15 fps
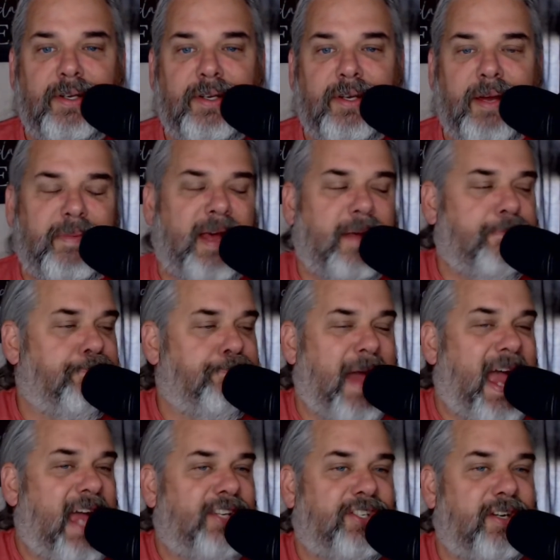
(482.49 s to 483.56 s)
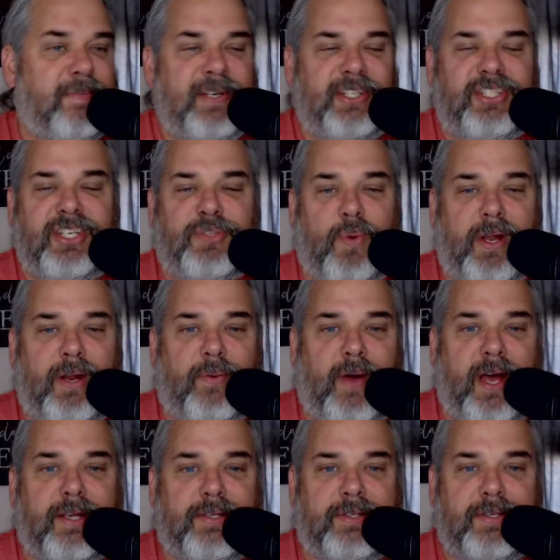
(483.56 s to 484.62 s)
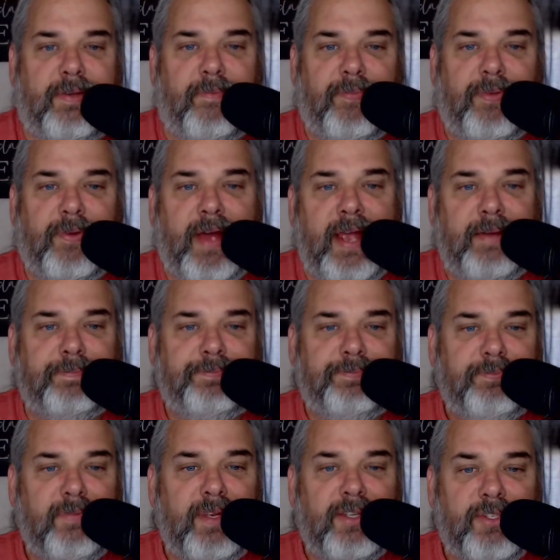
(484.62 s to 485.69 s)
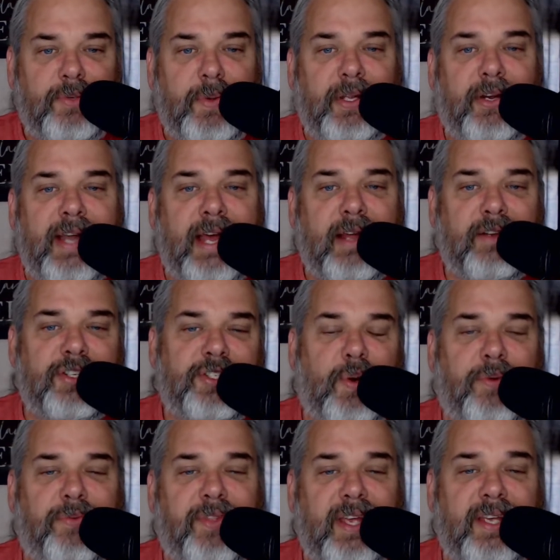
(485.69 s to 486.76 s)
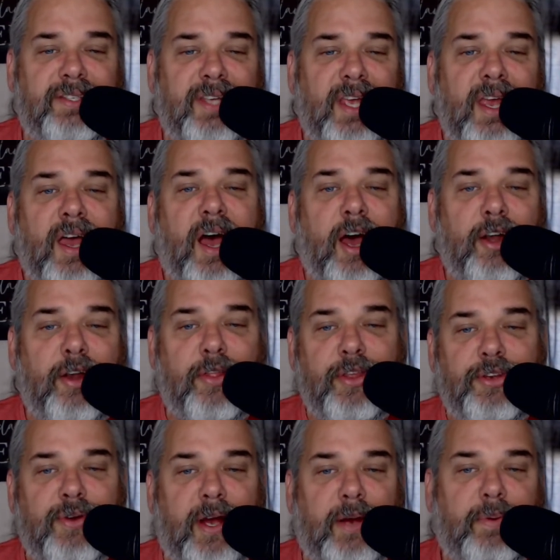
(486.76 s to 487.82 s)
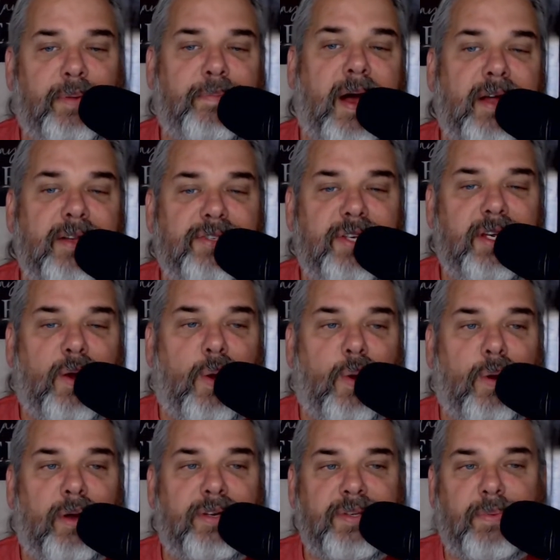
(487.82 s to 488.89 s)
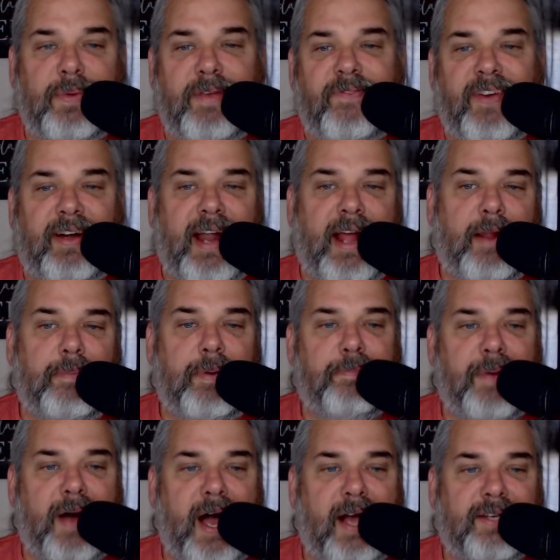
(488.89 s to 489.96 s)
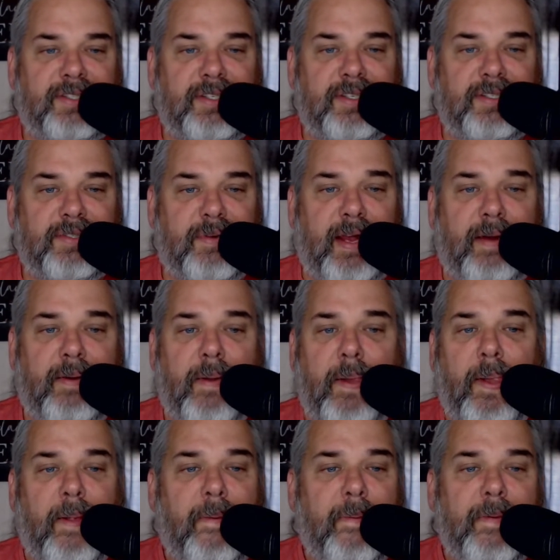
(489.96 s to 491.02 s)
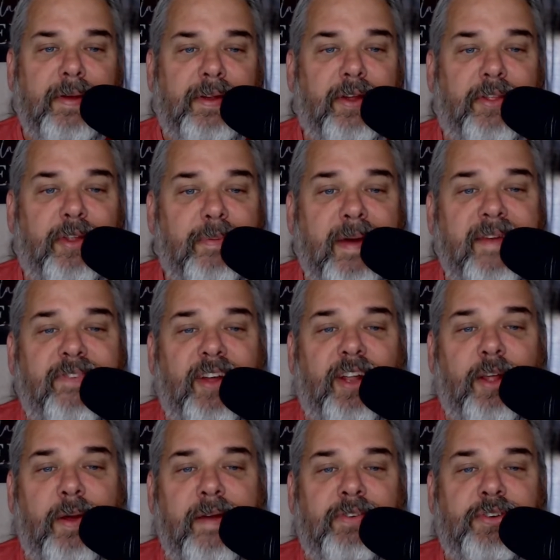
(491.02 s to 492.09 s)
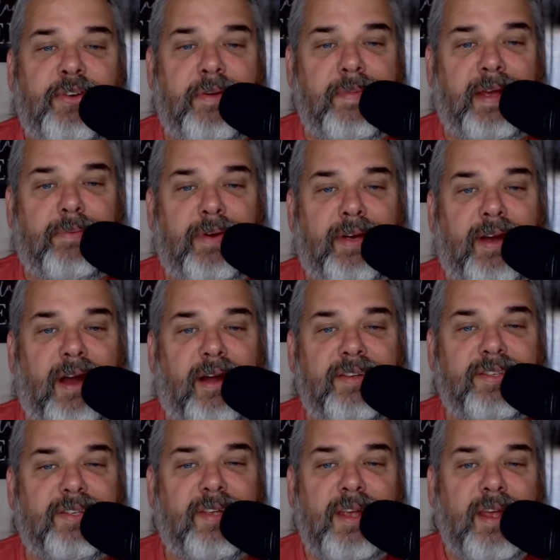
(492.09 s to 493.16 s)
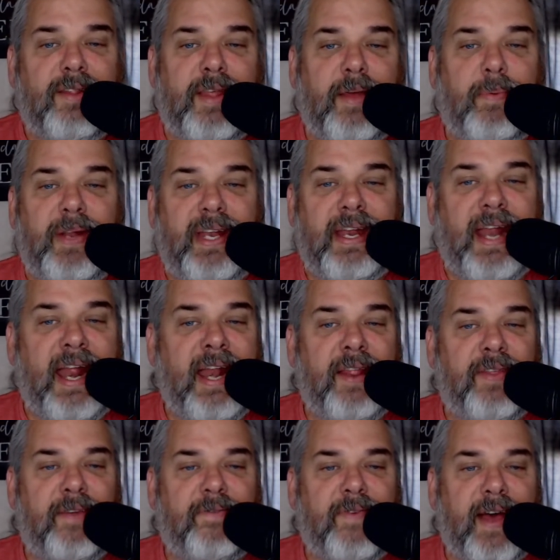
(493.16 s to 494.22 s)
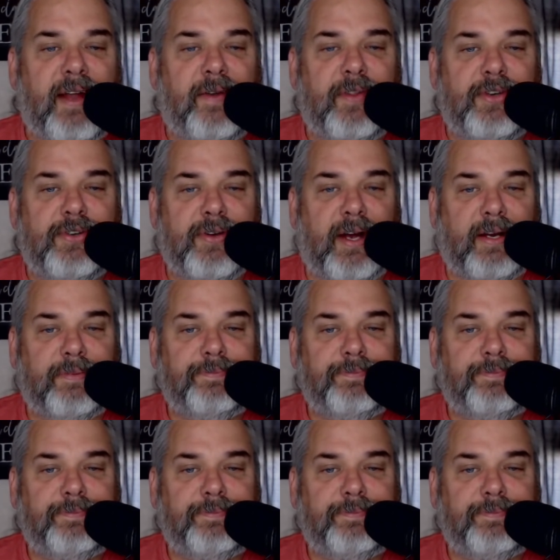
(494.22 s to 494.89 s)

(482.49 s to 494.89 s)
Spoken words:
I'm not bashing them. It's just what it was, right? So we learned how to store things under the truck with bungee cords, and we figured out how to put boxes, right? They're my fellow infantrymen, regardless that we'd eat anything found in the truck.